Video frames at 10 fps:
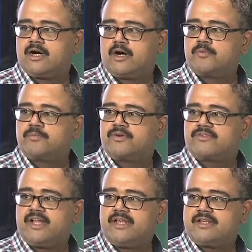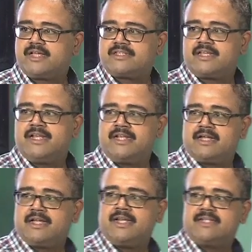outputs, right. I need
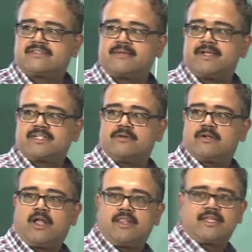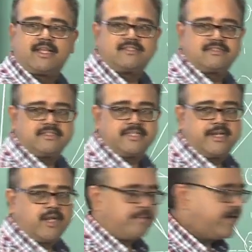the summation over all the classes in the
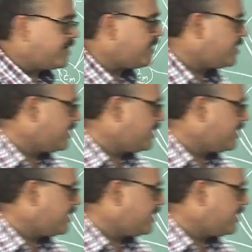denominator,